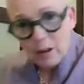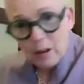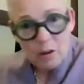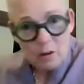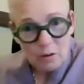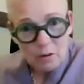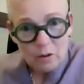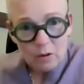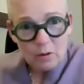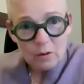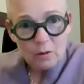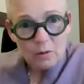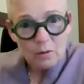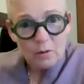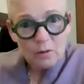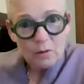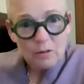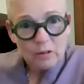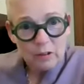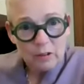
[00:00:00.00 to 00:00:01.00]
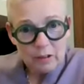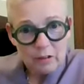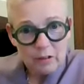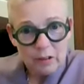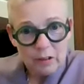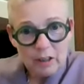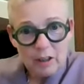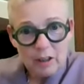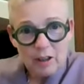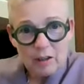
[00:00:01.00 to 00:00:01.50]
the OU
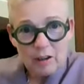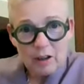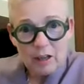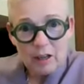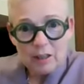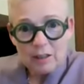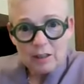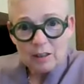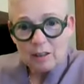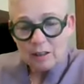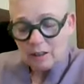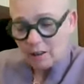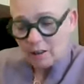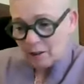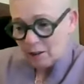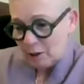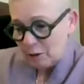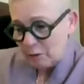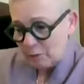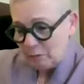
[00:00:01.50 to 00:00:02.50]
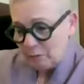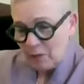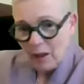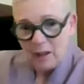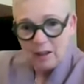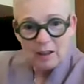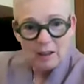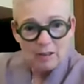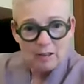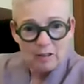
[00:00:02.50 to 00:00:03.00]
GCRN,
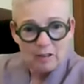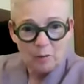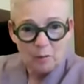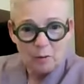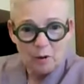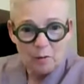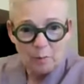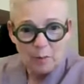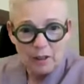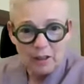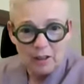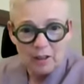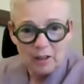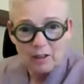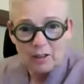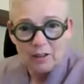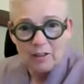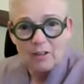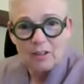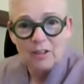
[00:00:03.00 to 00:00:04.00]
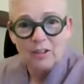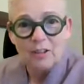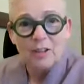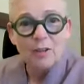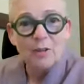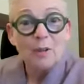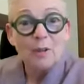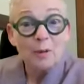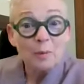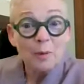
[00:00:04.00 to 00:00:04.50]
and I see one of my colleagues is in
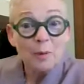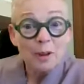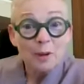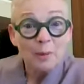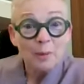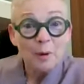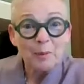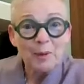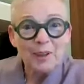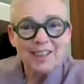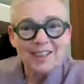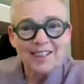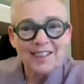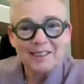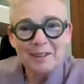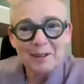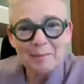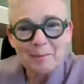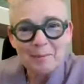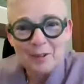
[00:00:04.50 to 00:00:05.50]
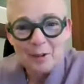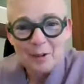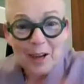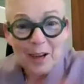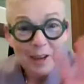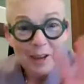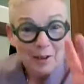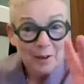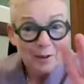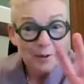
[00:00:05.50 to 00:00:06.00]
the room at the moment. So
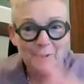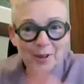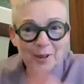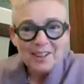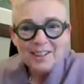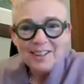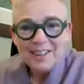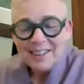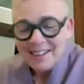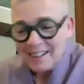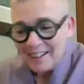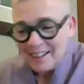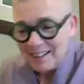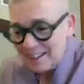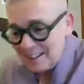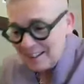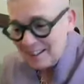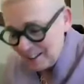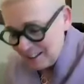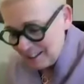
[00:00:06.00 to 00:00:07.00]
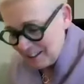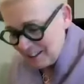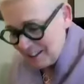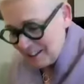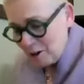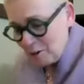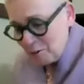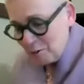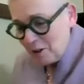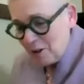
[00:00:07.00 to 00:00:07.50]
hello.
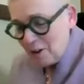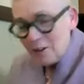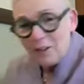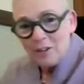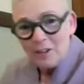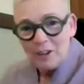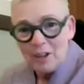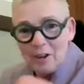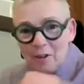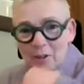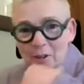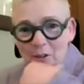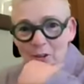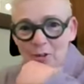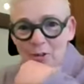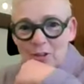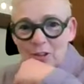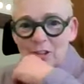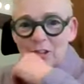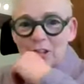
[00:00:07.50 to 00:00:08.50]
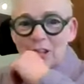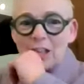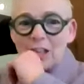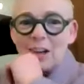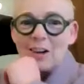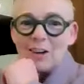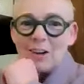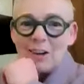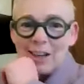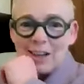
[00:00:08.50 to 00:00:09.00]
We launched the OU
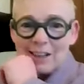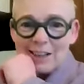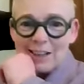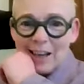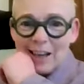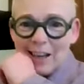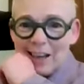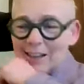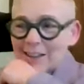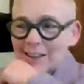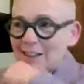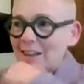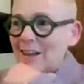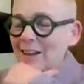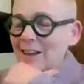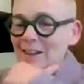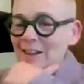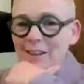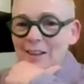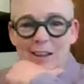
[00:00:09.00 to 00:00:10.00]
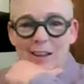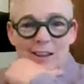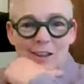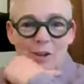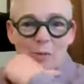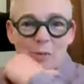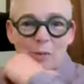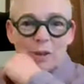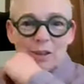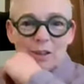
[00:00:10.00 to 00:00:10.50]
GCRN, and then a
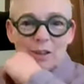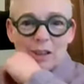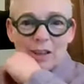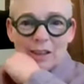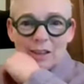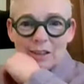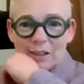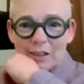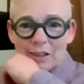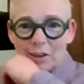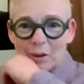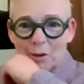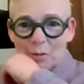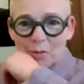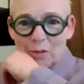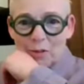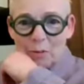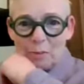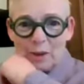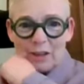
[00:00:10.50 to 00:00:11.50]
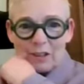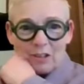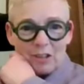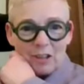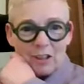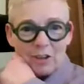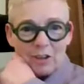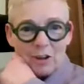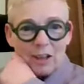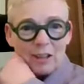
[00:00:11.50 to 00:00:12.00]
little bit like, you know, the
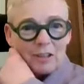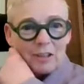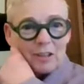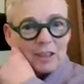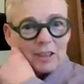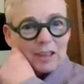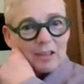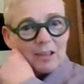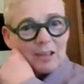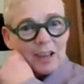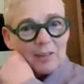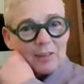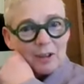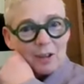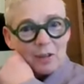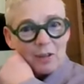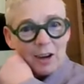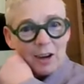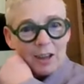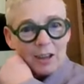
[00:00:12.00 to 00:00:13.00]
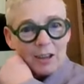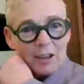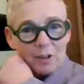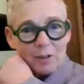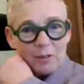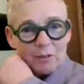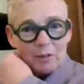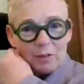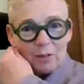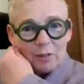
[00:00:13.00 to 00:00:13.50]
batshit craziness after the
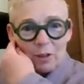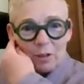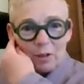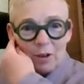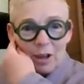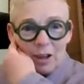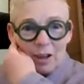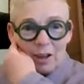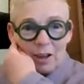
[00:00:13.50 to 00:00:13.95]
Rheindorf review,